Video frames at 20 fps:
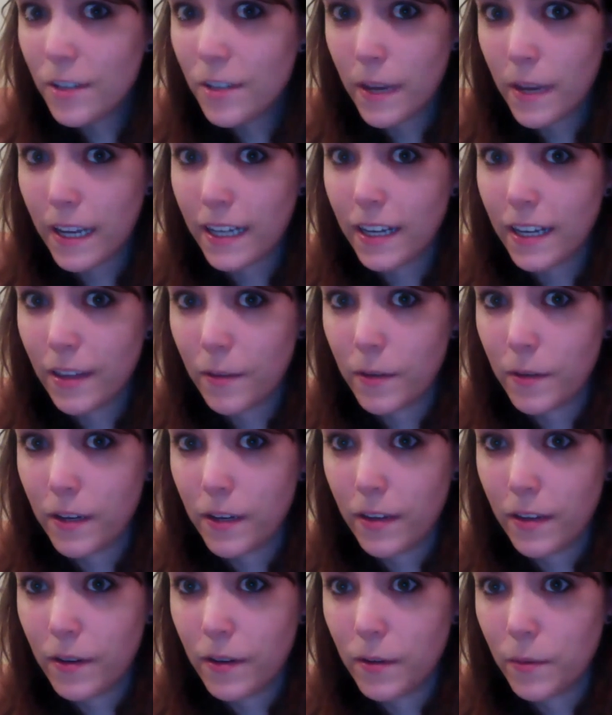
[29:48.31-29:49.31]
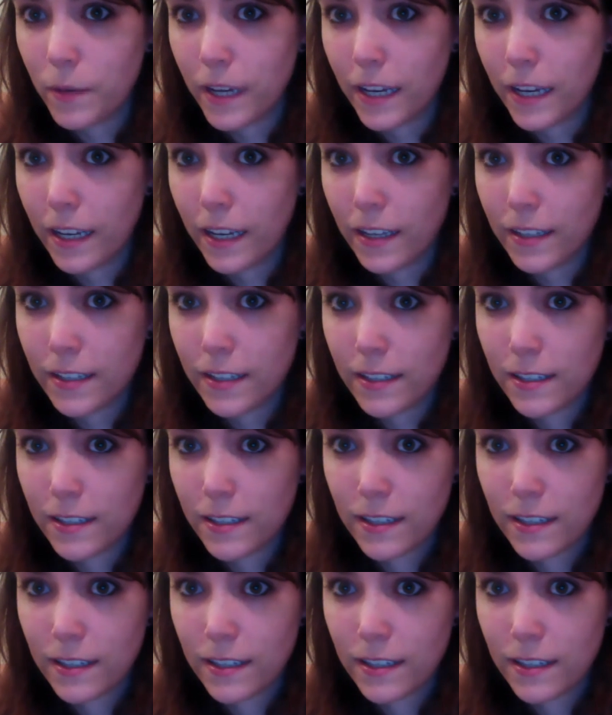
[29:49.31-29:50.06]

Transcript: to make another one of those wigs.